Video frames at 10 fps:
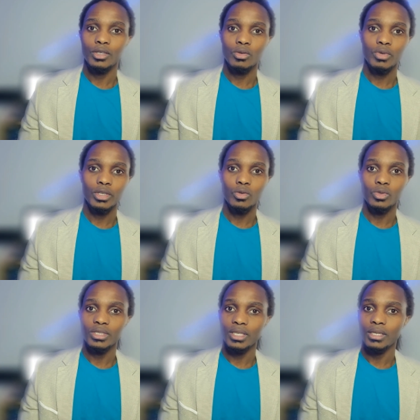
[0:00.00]

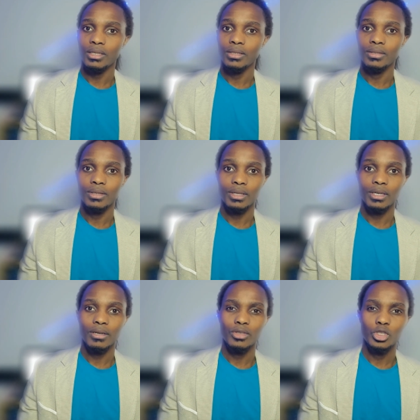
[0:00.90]
reducing
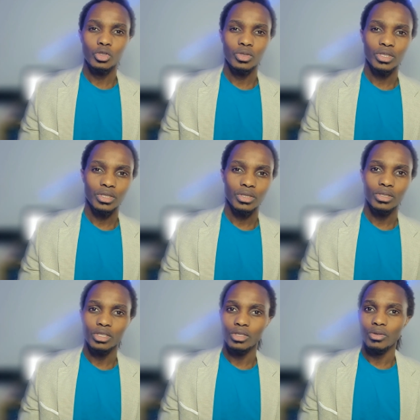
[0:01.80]
sugar,
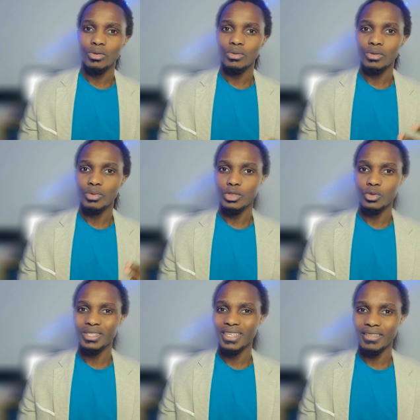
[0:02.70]
or
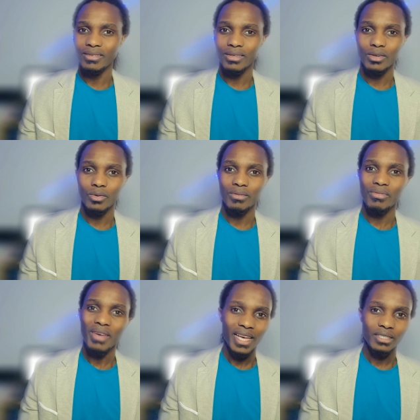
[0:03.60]
reducing the
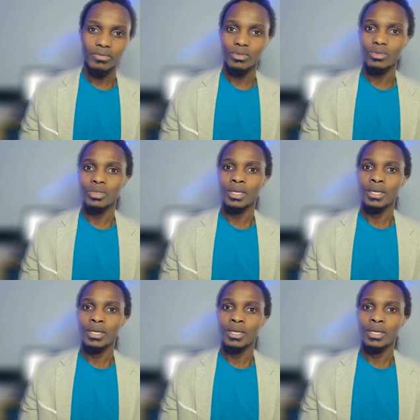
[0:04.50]
fast food,